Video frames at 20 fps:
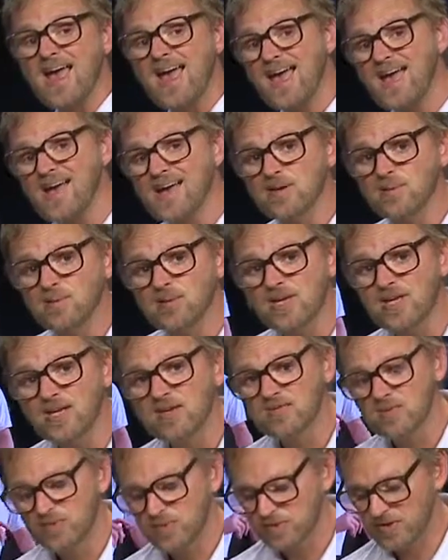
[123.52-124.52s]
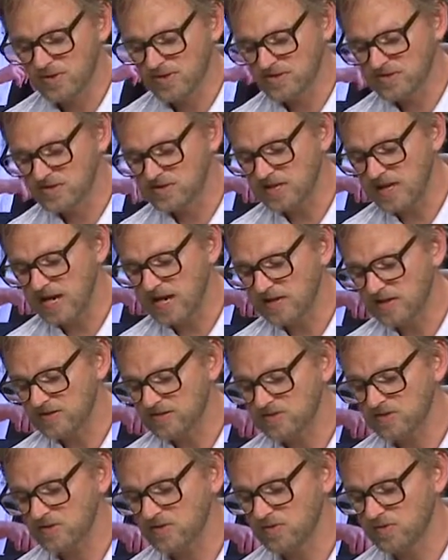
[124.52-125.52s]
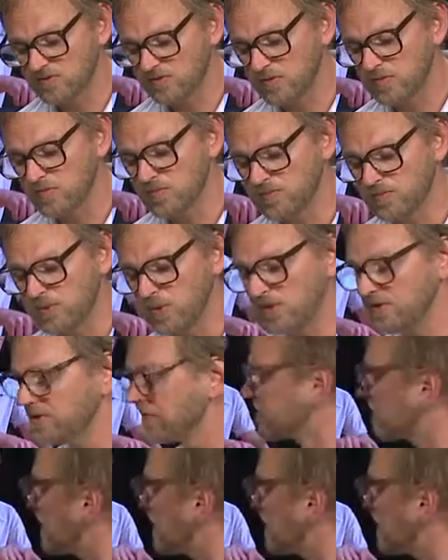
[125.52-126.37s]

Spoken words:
and we even put in a slider. So if you pull the